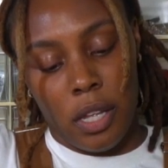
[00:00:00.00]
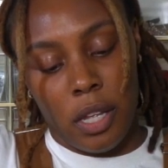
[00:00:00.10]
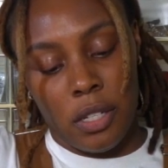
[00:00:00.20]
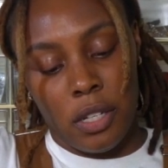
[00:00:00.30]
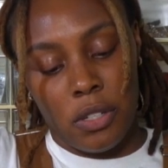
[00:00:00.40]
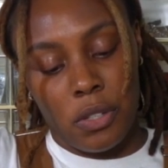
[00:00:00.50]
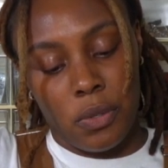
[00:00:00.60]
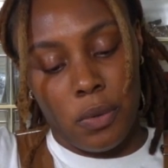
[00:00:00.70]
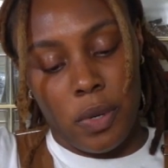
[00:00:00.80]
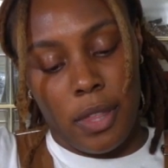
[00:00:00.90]
and just
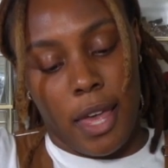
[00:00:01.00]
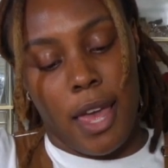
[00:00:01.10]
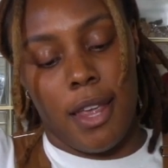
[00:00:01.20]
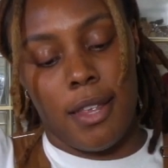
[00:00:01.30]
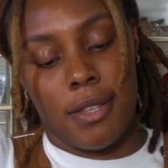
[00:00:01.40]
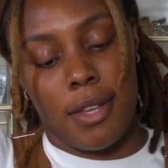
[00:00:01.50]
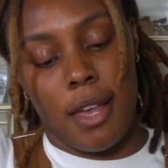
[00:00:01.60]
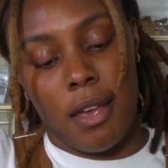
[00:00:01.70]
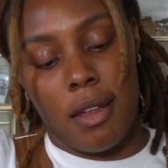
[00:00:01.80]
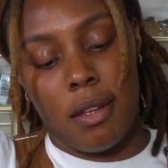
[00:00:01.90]
screwing that
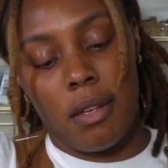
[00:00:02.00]
inside.